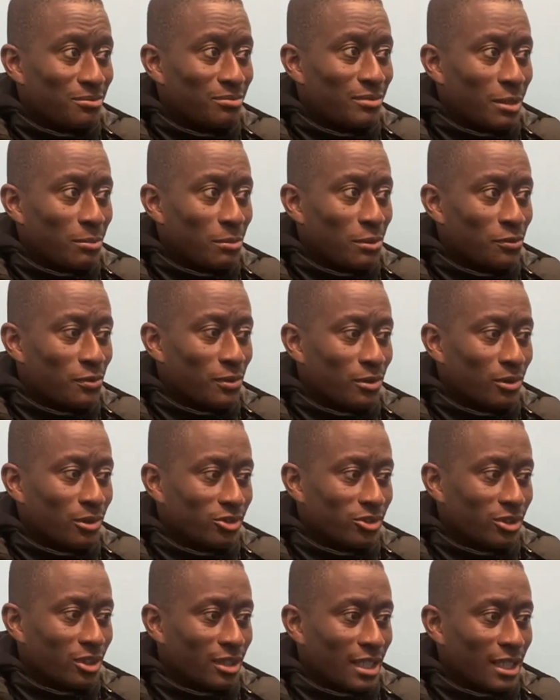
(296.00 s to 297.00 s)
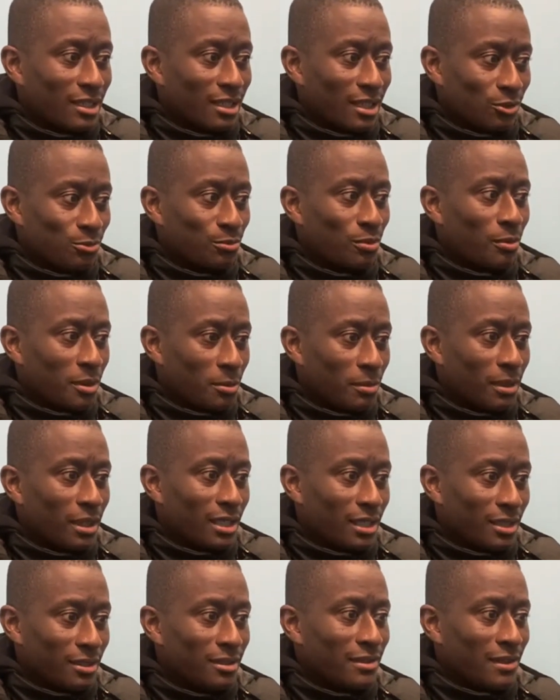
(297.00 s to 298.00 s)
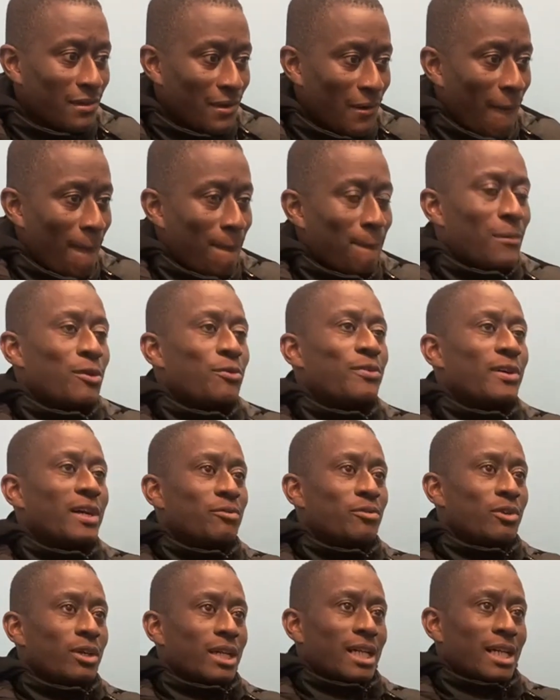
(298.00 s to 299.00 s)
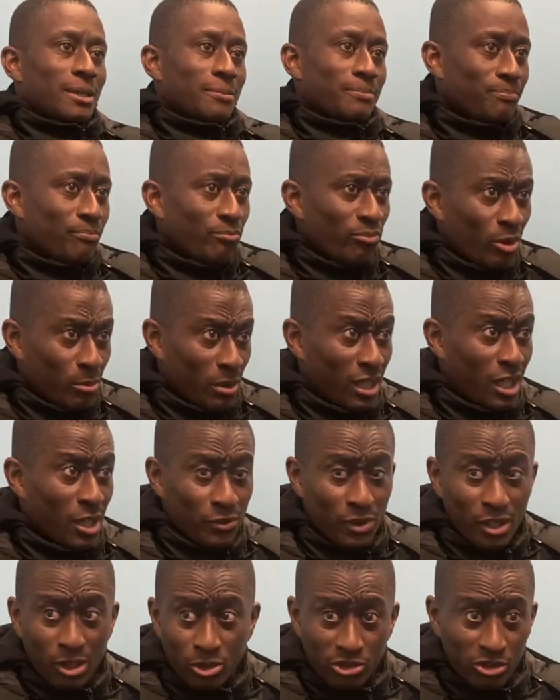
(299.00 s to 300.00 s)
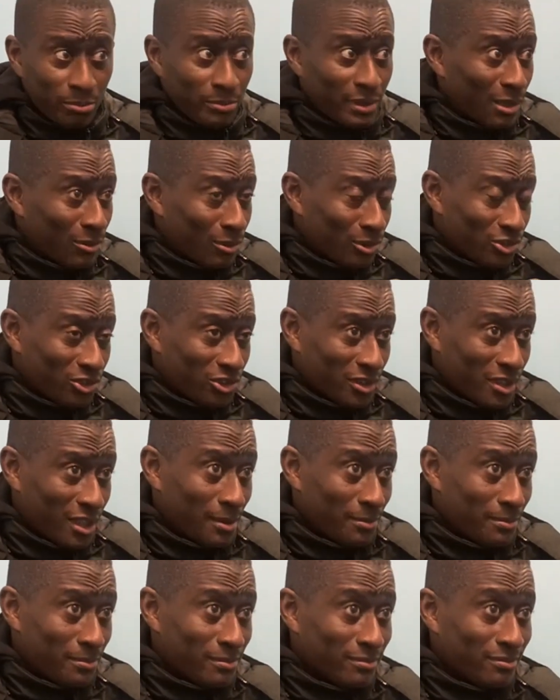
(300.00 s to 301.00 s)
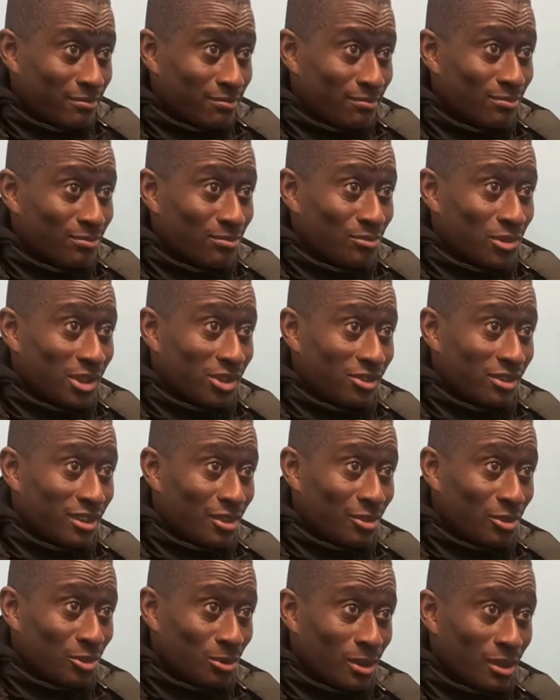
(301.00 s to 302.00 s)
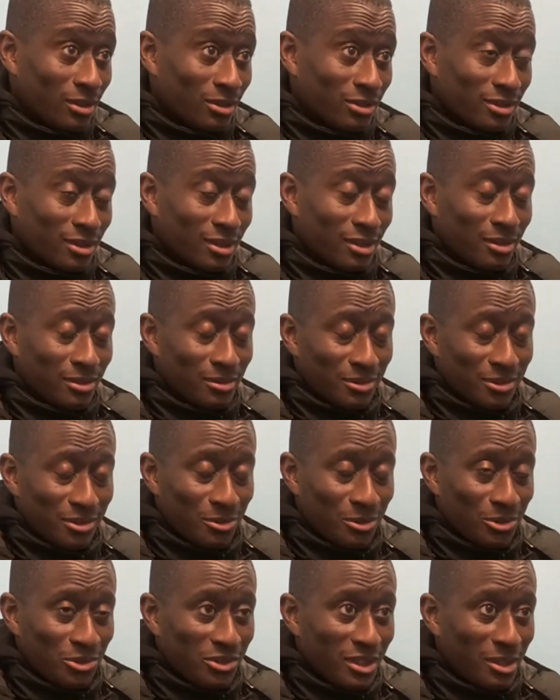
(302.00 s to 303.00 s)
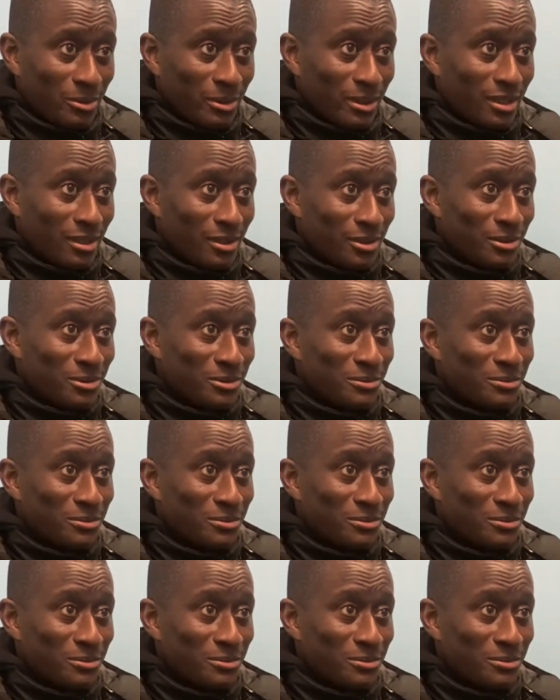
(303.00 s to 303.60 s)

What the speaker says: make me feel as though that was probably my favourite game. But hopefully I've got some better ones to come. this year as well. So we'll see how we go.